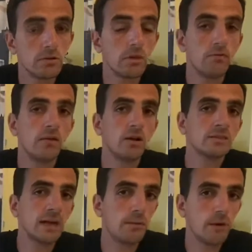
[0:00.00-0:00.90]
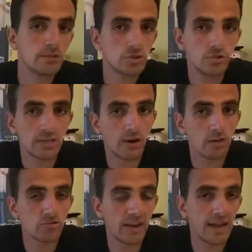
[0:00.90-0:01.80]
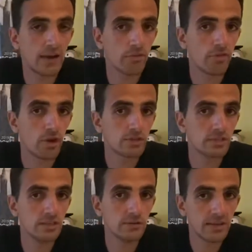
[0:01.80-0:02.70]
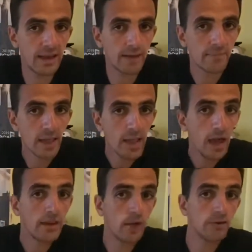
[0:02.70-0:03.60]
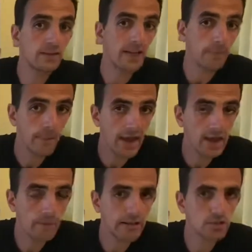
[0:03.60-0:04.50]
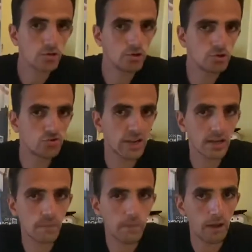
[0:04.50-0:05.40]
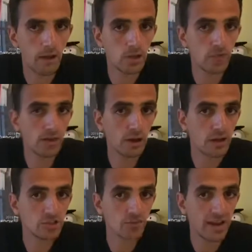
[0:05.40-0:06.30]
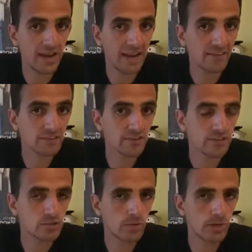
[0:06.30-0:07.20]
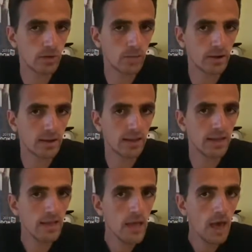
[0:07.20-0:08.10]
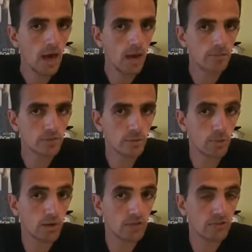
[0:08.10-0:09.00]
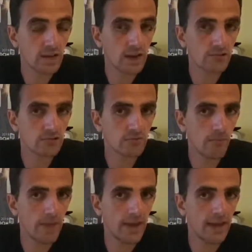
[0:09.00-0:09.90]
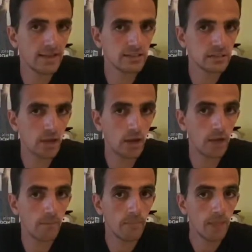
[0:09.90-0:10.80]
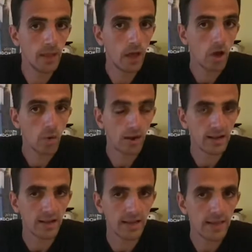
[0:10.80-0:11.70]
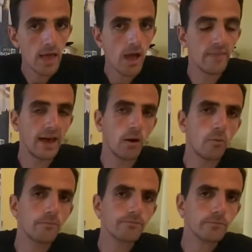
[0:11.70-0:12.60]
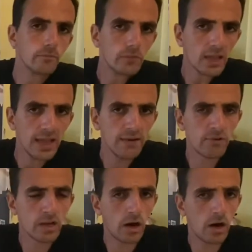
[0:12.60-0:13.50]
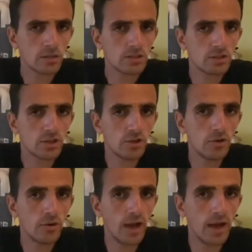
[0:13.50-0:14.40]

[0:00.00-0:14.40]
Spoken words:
don't realise how much you dehydrate and how thirsty you get. Now when you get back, make sure you you rehydrate and have something to eat quickly, so your body recovers and repairs quickly. Now in regards to